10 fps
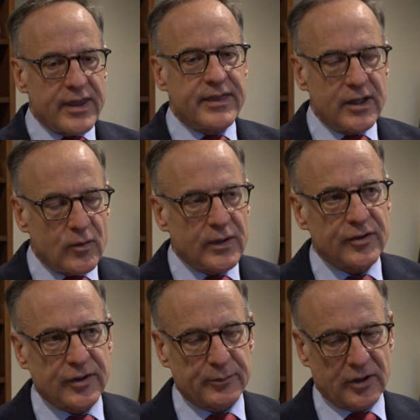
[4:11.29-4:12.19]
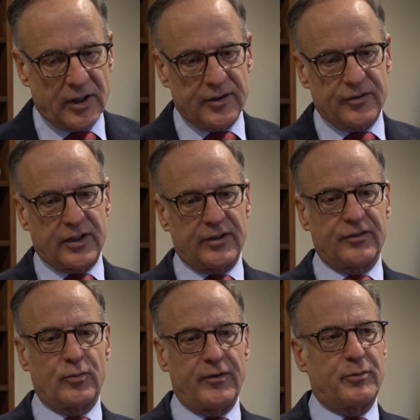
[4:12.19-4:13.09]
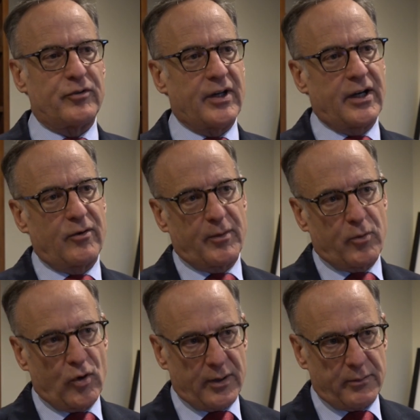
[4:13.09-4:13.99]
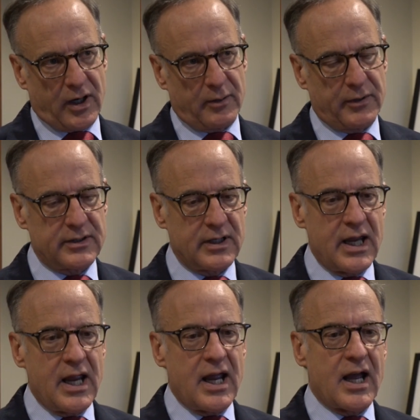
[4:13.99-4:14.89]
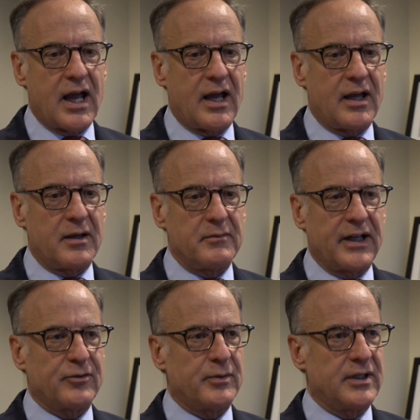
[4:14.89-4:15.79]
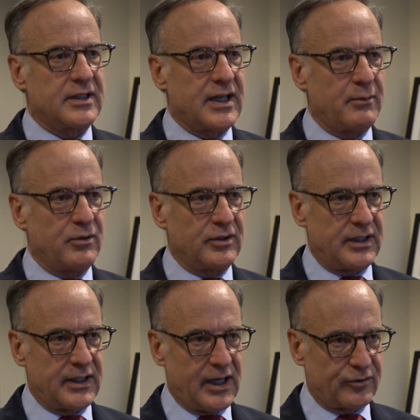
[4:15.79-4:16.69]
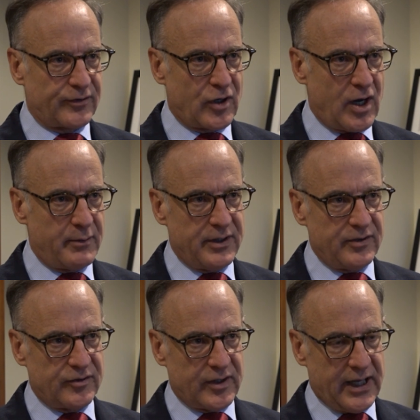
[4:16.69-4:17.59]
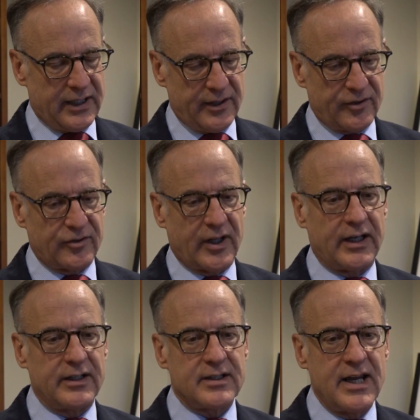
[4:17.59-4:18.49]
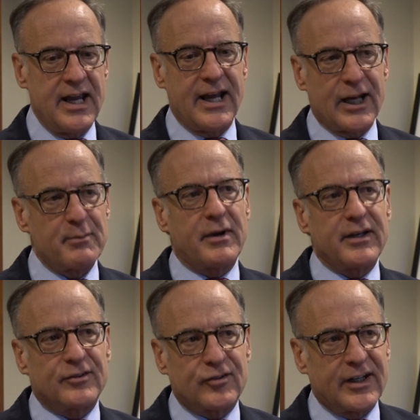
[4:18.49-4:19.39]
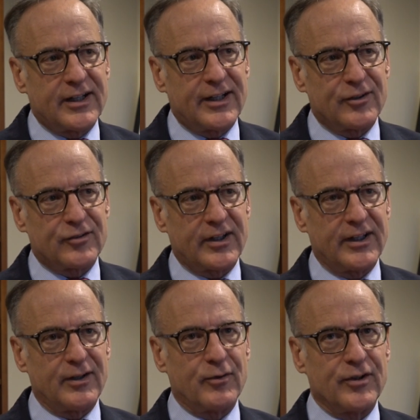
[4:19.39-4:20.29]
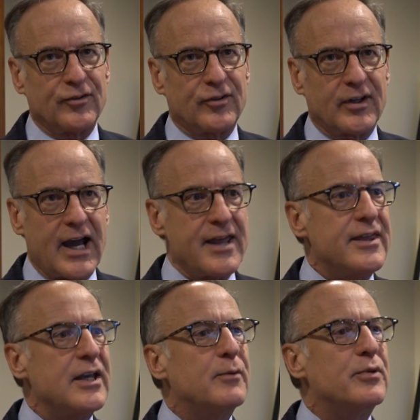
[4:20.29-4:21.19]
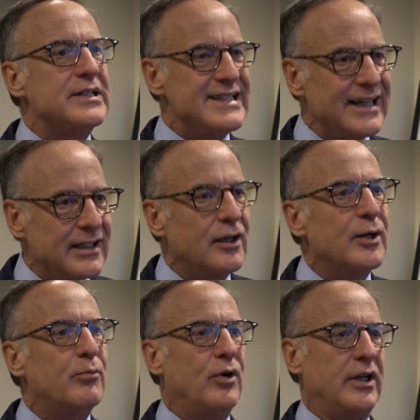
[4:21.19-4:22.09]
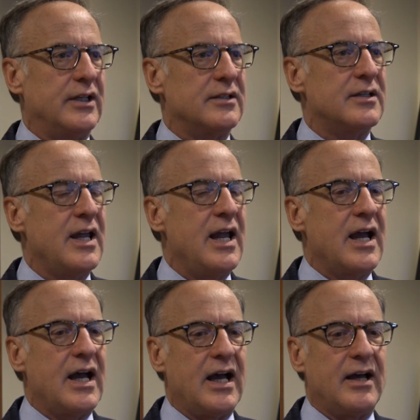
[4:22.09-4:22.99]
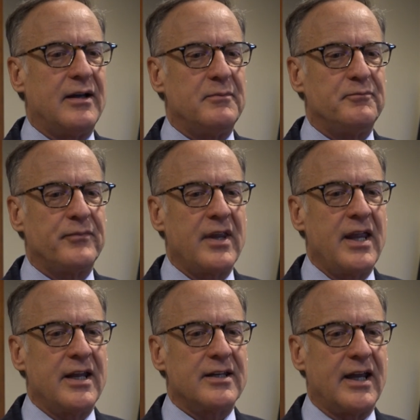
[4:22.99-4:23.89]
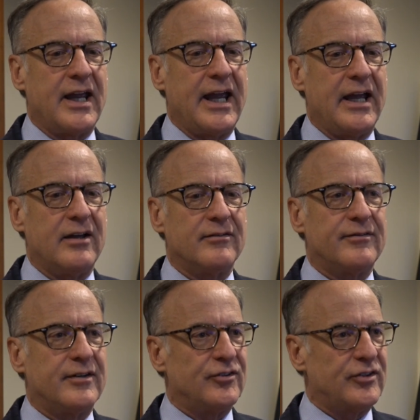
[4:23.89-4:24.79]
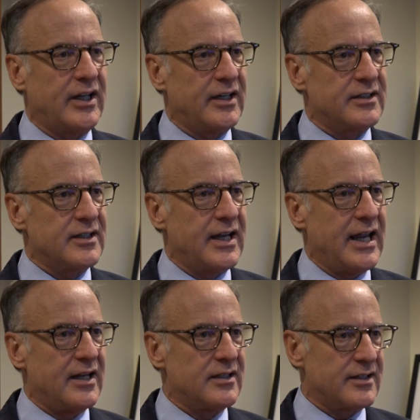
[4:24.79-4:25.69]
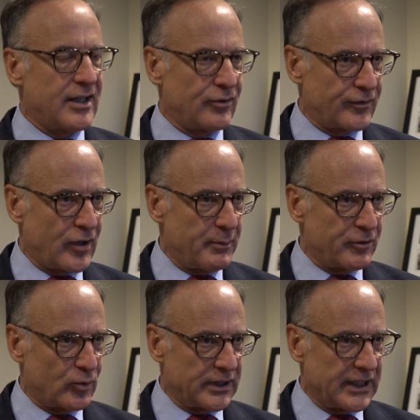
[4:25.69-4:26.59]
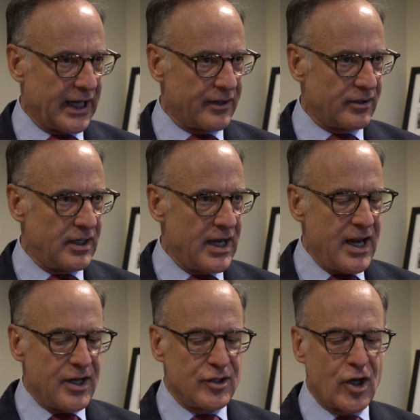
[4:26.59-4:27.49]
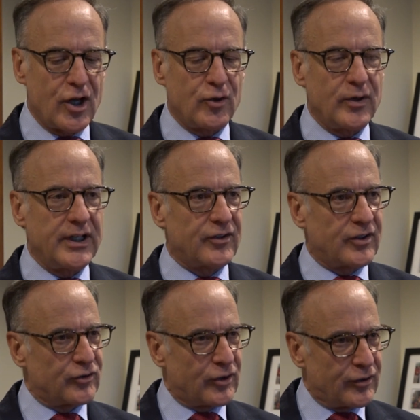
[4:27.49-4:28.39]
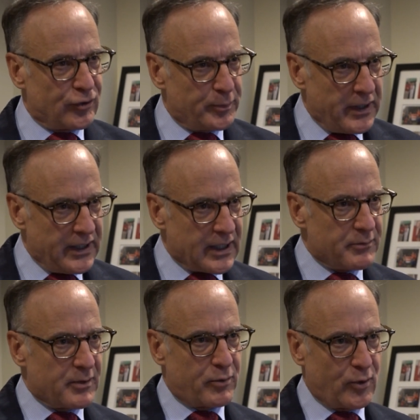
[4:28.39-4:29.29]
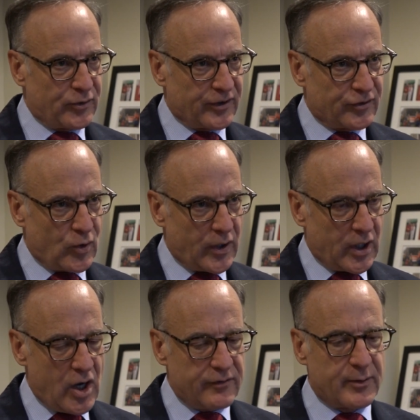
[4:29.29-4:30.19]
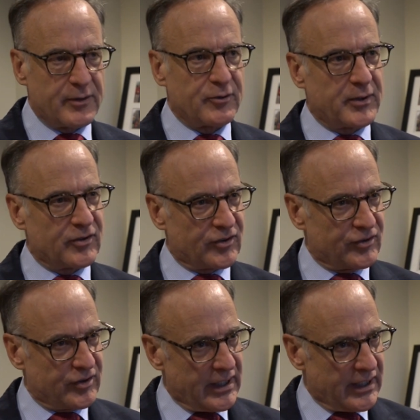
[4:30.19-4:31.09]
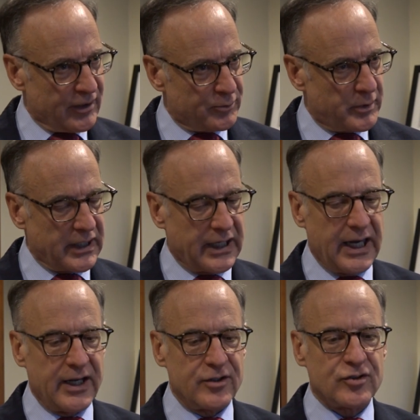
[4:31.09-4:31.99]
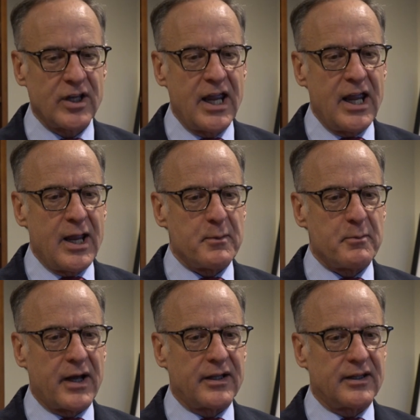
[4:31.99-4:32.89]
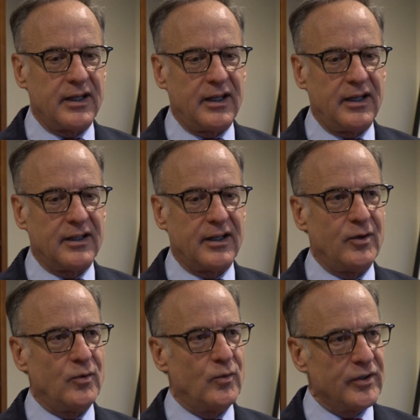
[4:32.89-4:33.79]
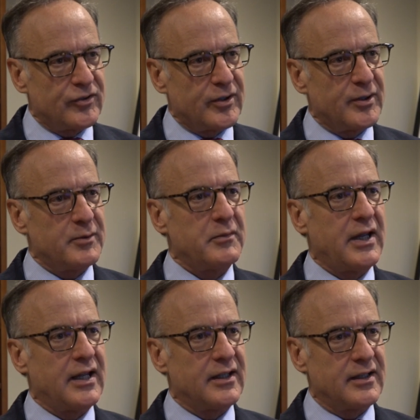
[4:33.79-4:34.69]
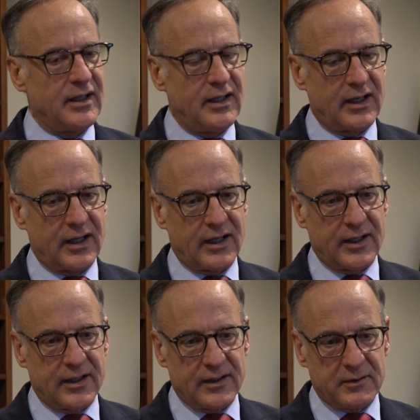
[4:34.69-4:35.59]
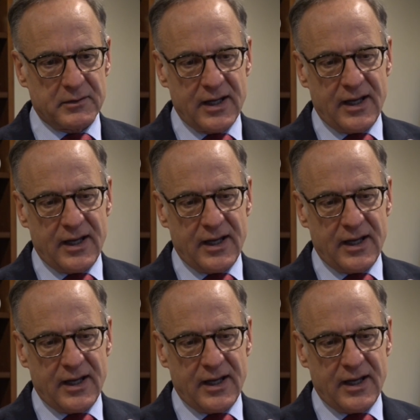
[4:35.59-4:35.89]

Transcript: I think what the steps are is, is we've presented a report in Parliament. Um, that's been tabled in the House of Commons and in the Senate. And I might say that it was, I think, particularly brilliant um, to have the Senate and the House of Commons work together. Not only does it sort of speed up the process going on from this because the Senate has been engaged, but the, the wisdom and the, uh,